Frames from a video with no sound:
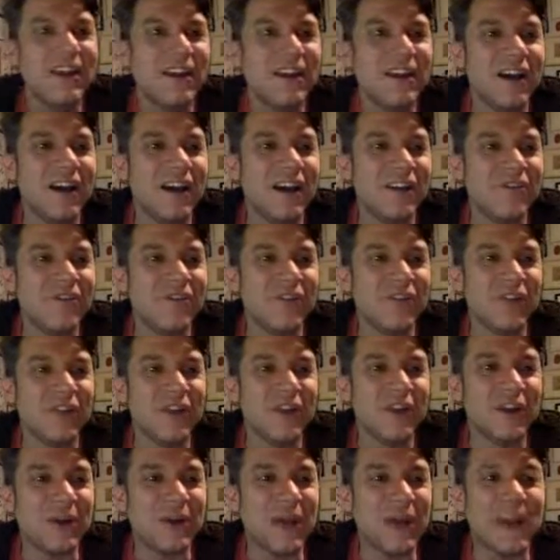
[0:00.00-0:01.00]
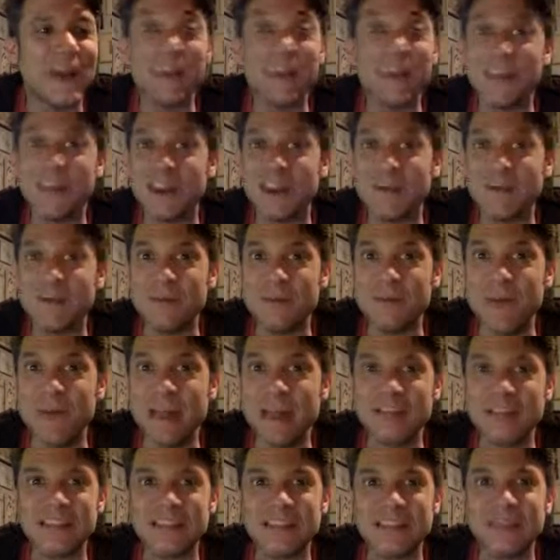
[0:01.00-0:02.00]
for the letter A that I've been
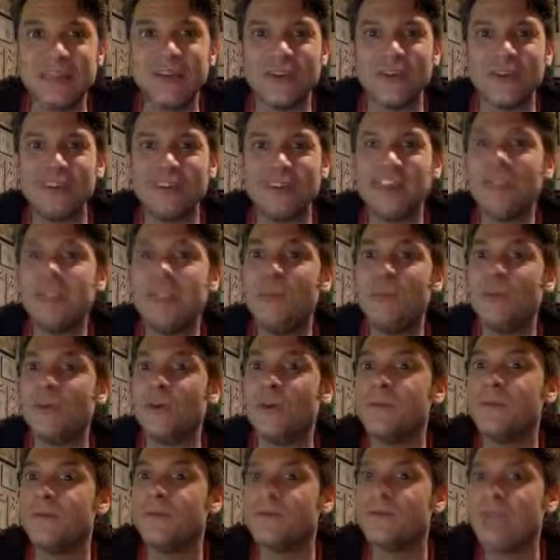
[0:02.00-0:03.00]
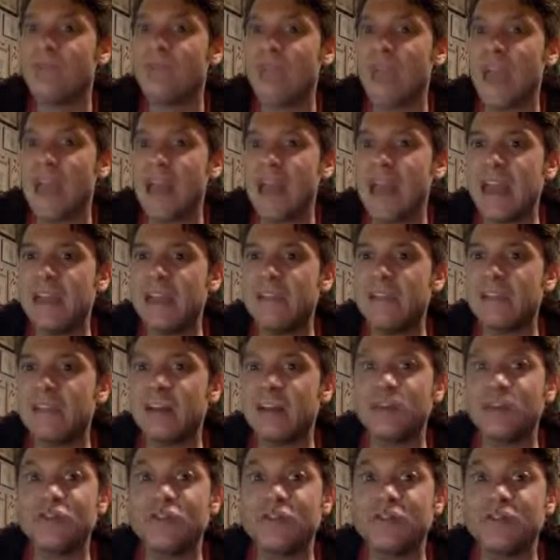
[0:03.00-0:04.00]
passing here on the keyboard,
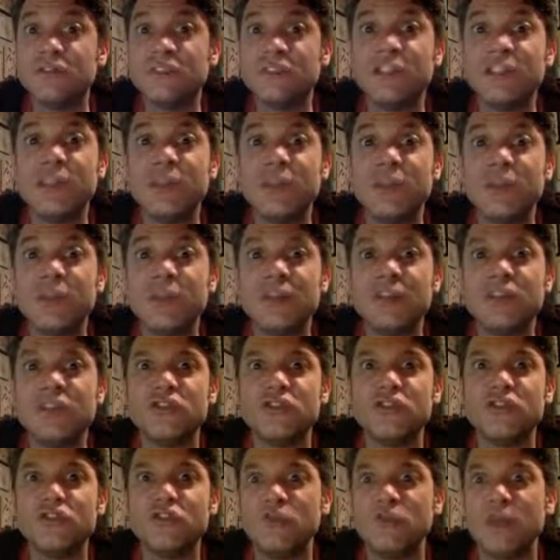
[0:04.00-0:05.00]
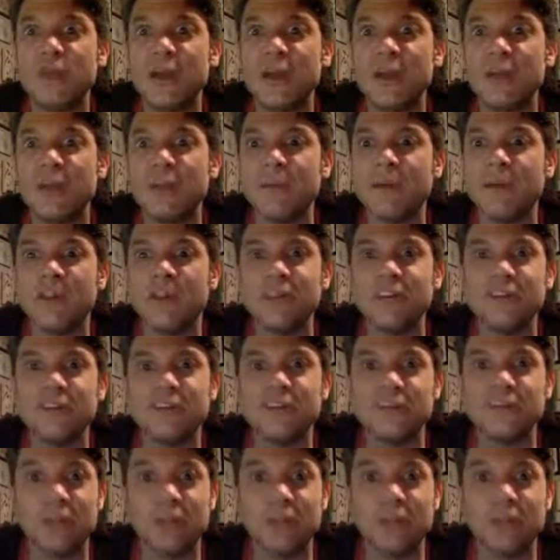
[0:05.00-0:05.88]
and see if we can shoot Mega Man's